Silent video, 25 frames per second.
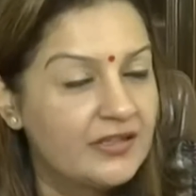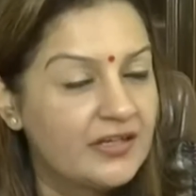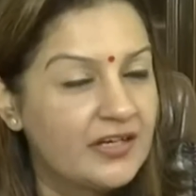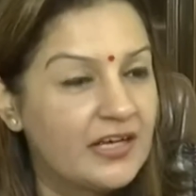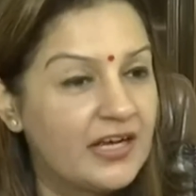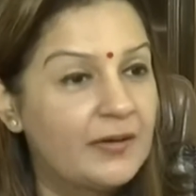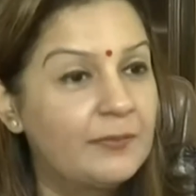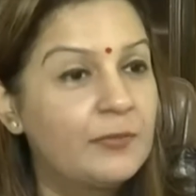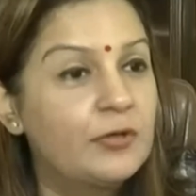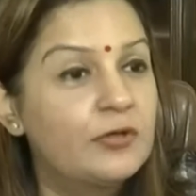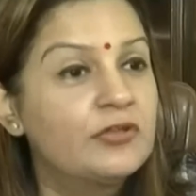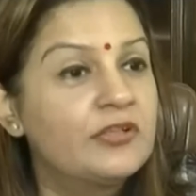
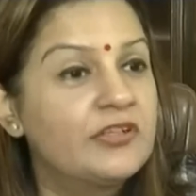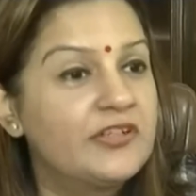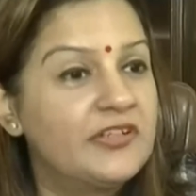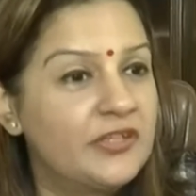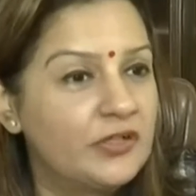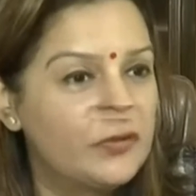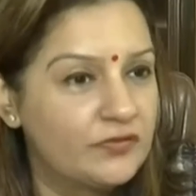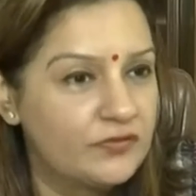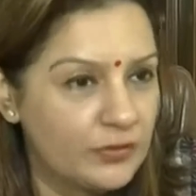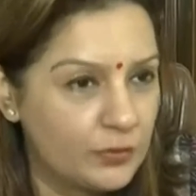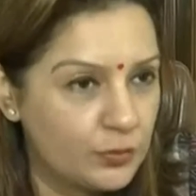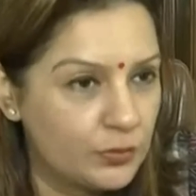come on the
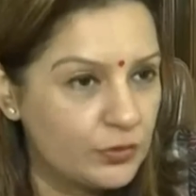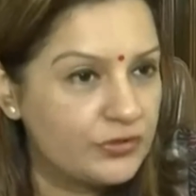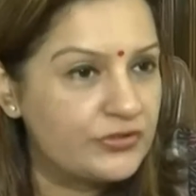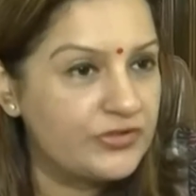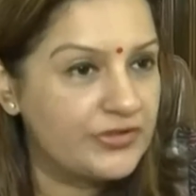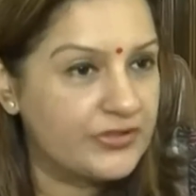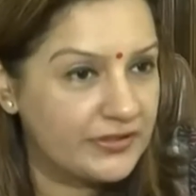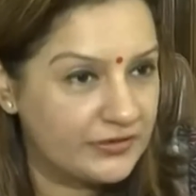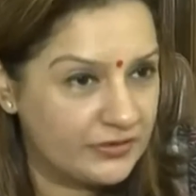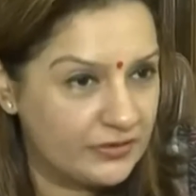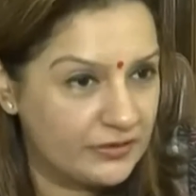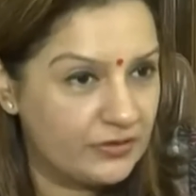day of the
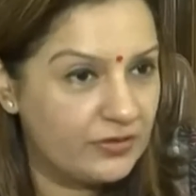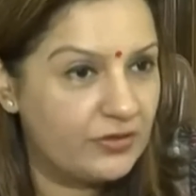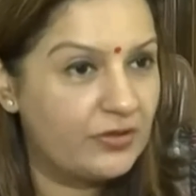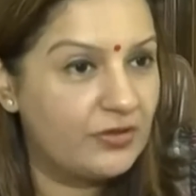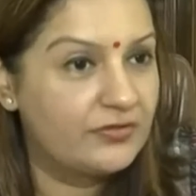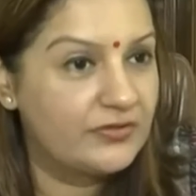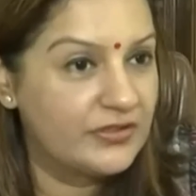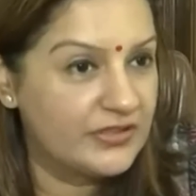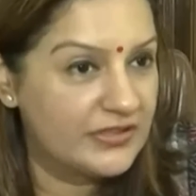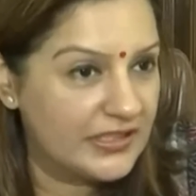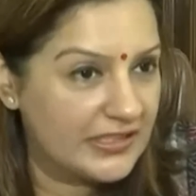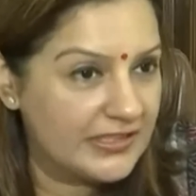voting
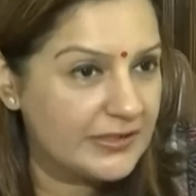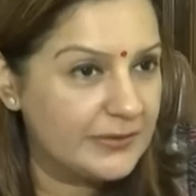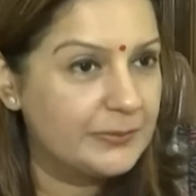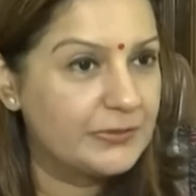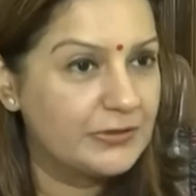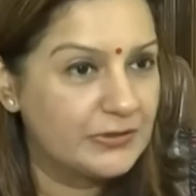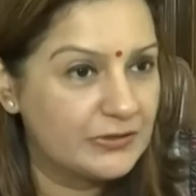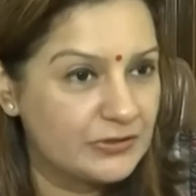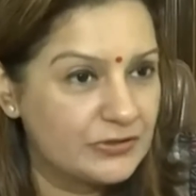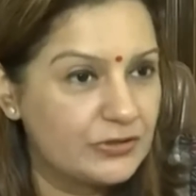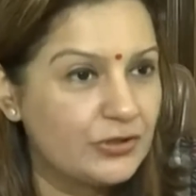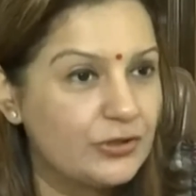of the Delhi
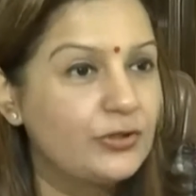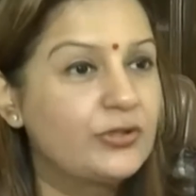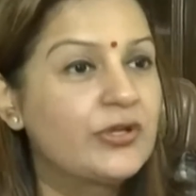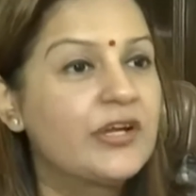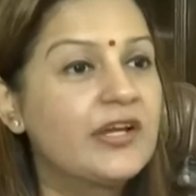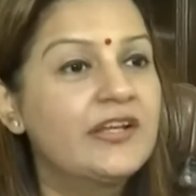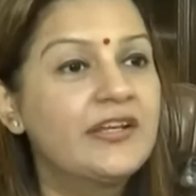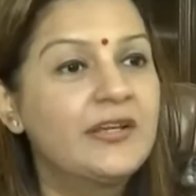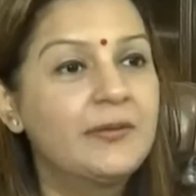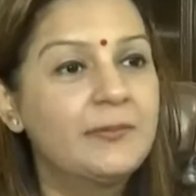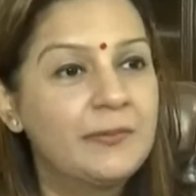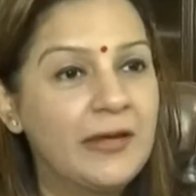Bill. So you
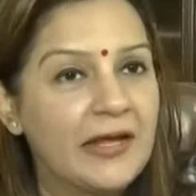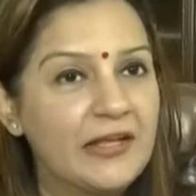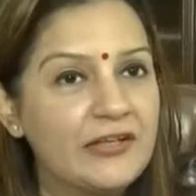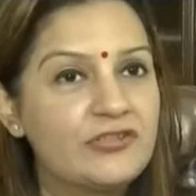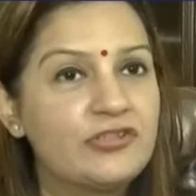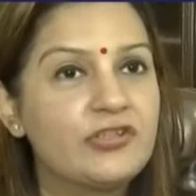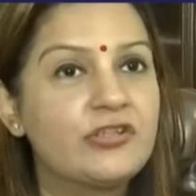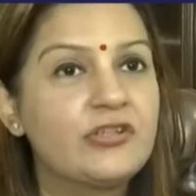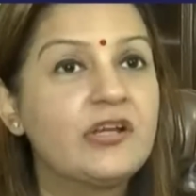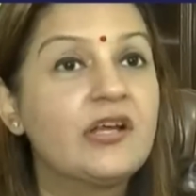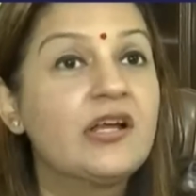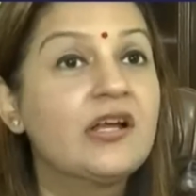can
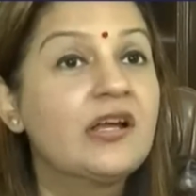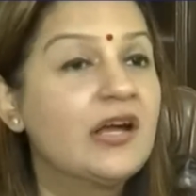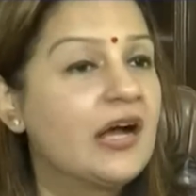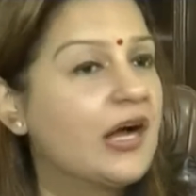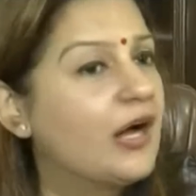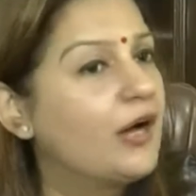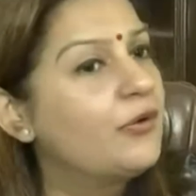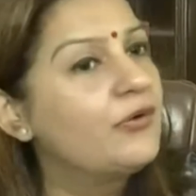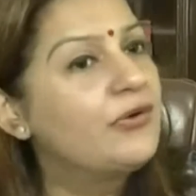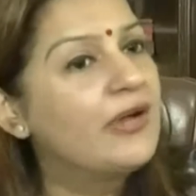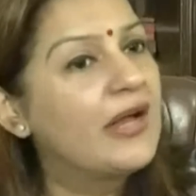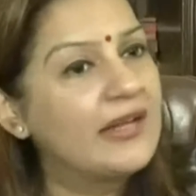imagine
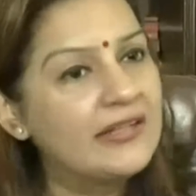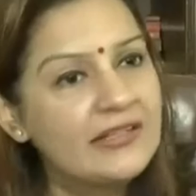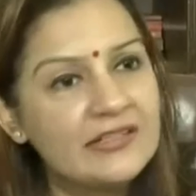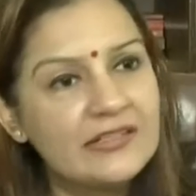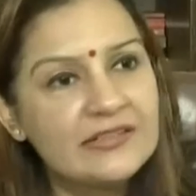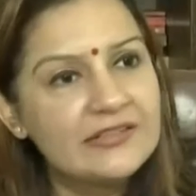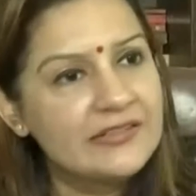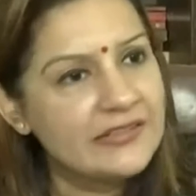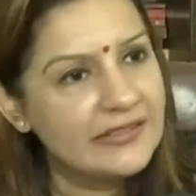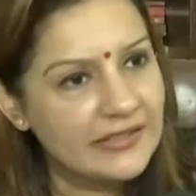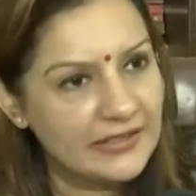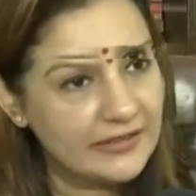how
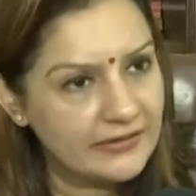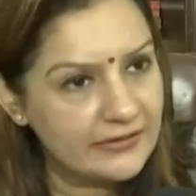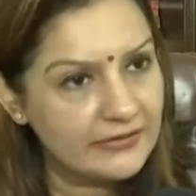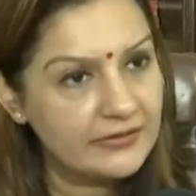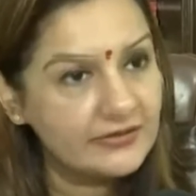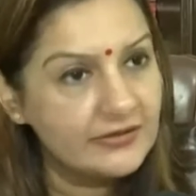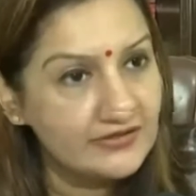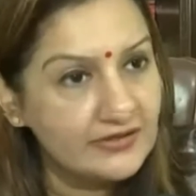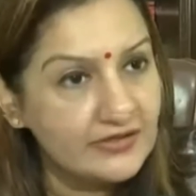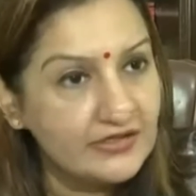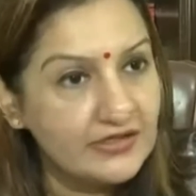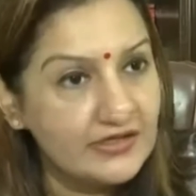rattled they are.
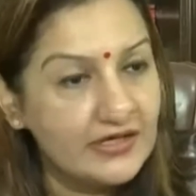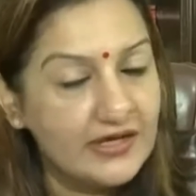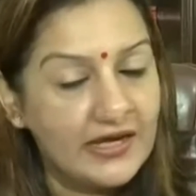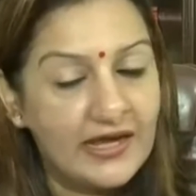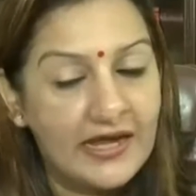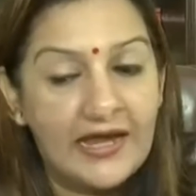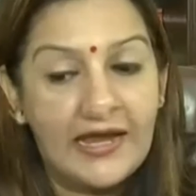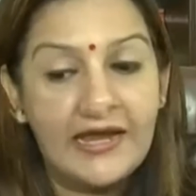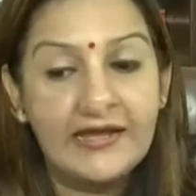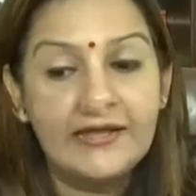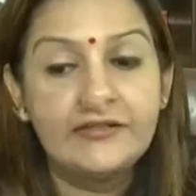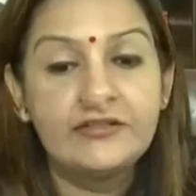
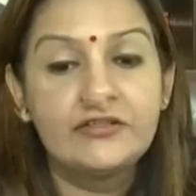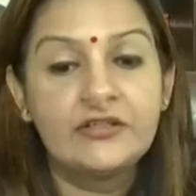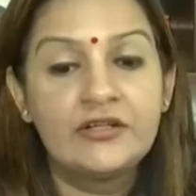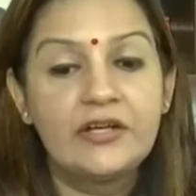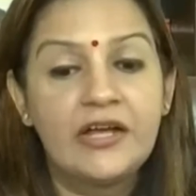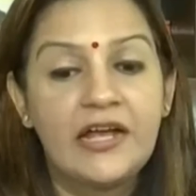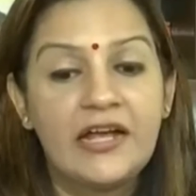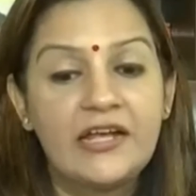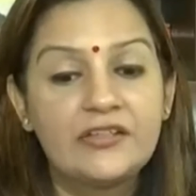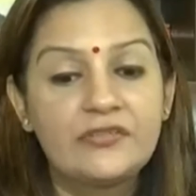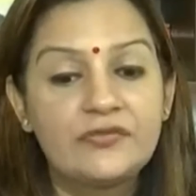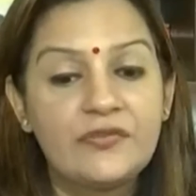And
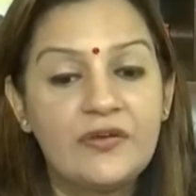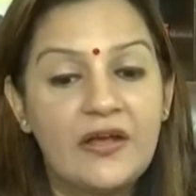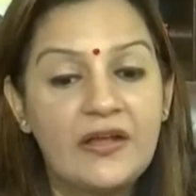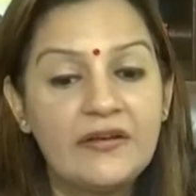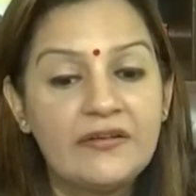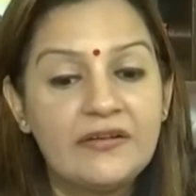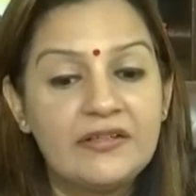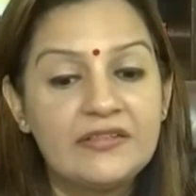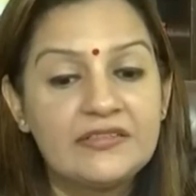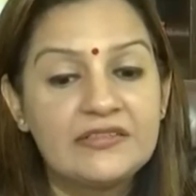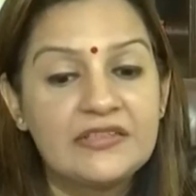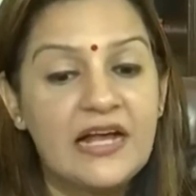as
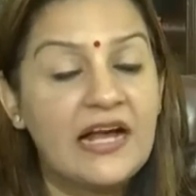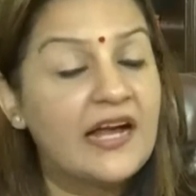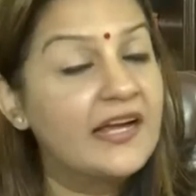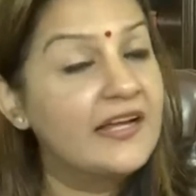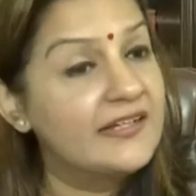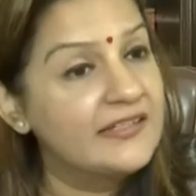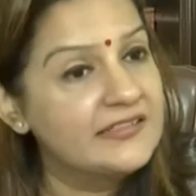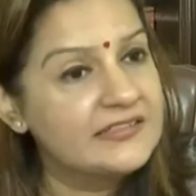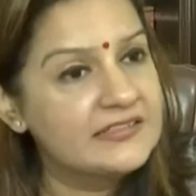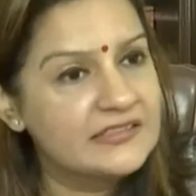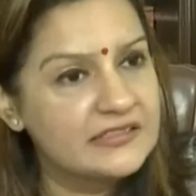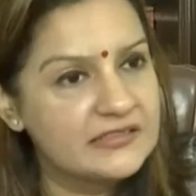far as I
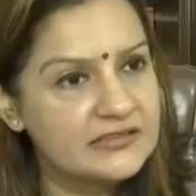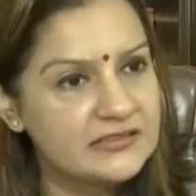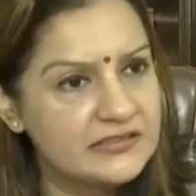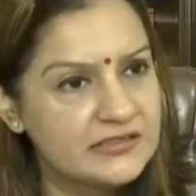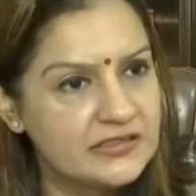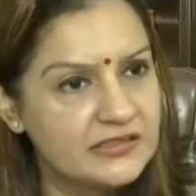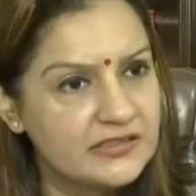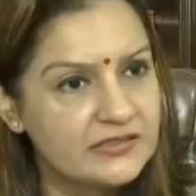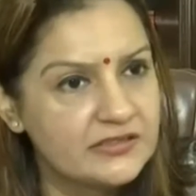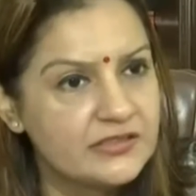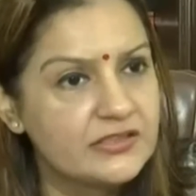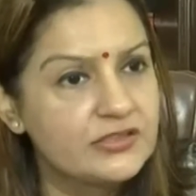is
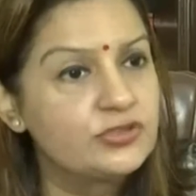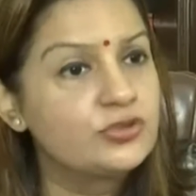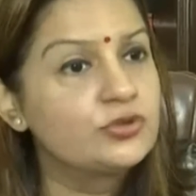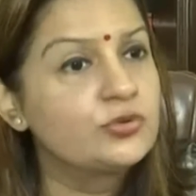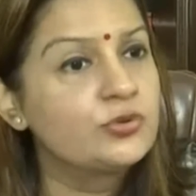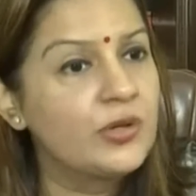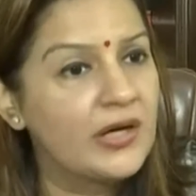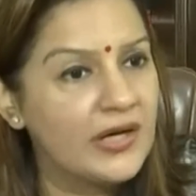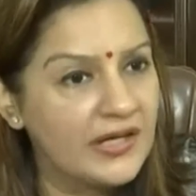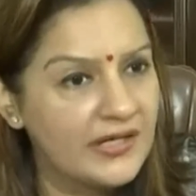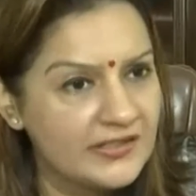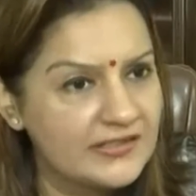concerned, the
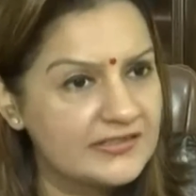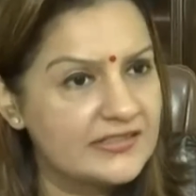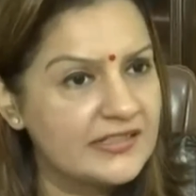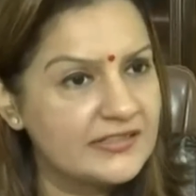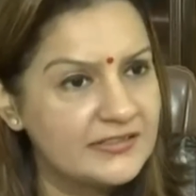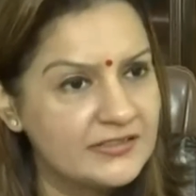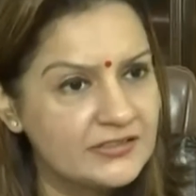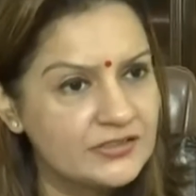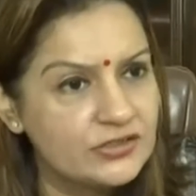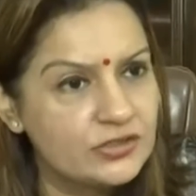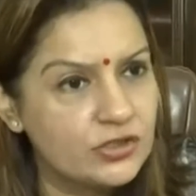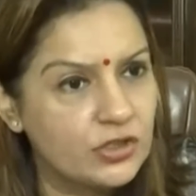two I's
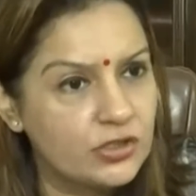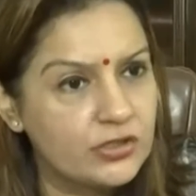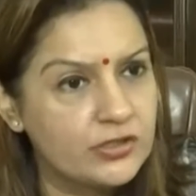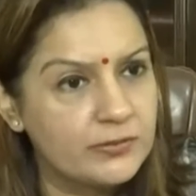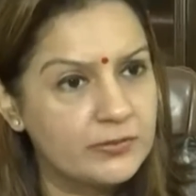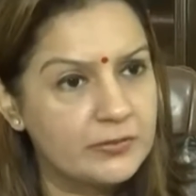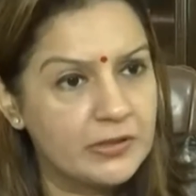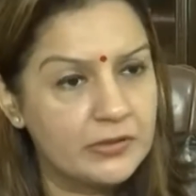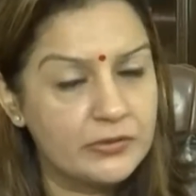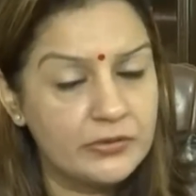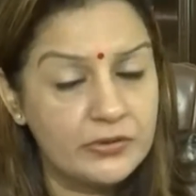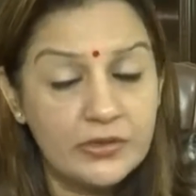that he's
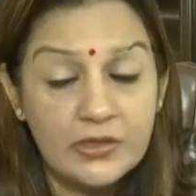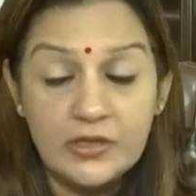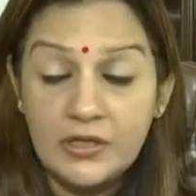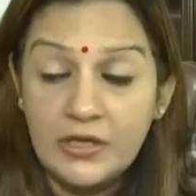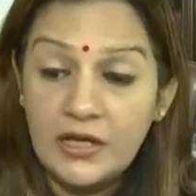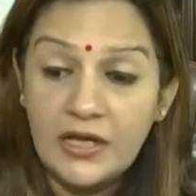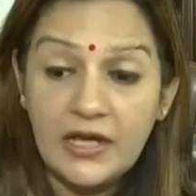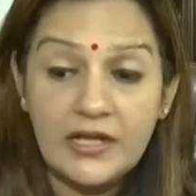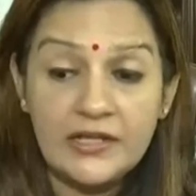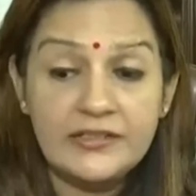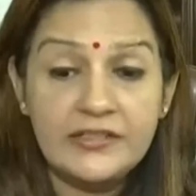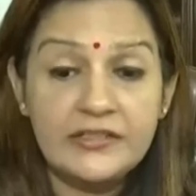talking about,
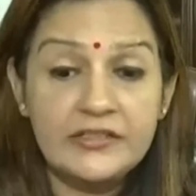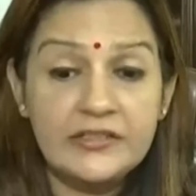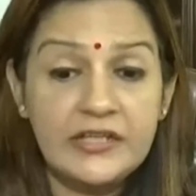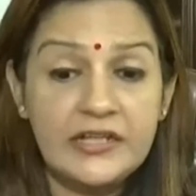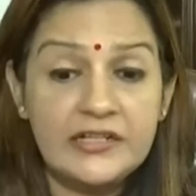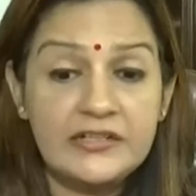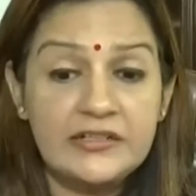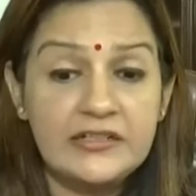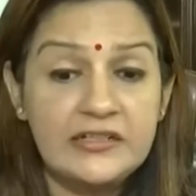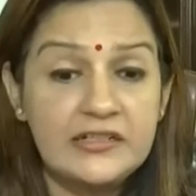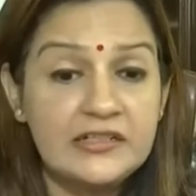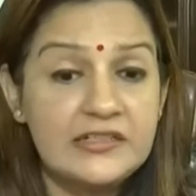I think
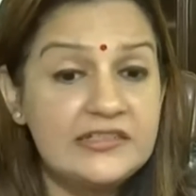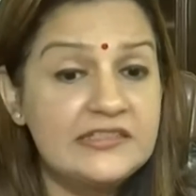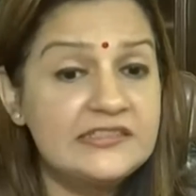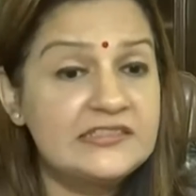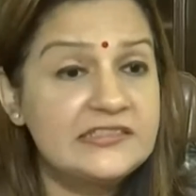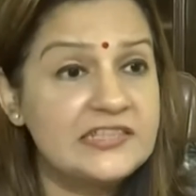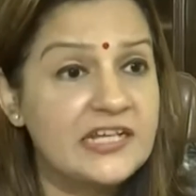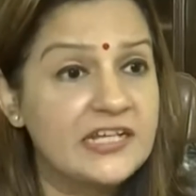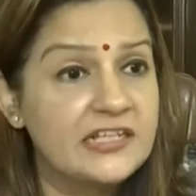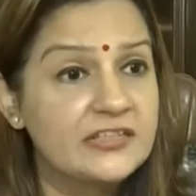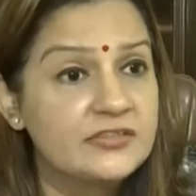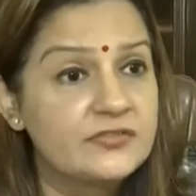that clearly
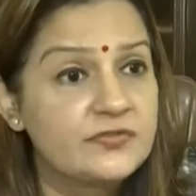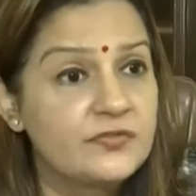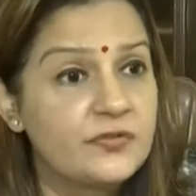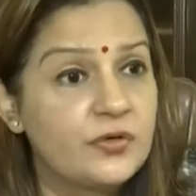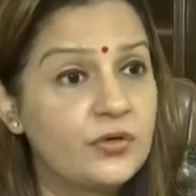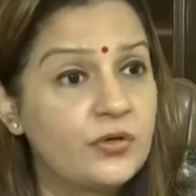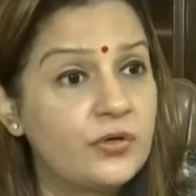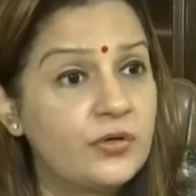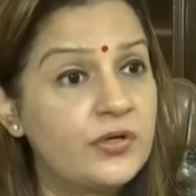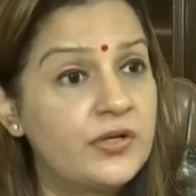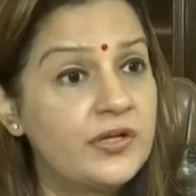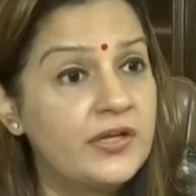stands
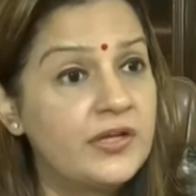for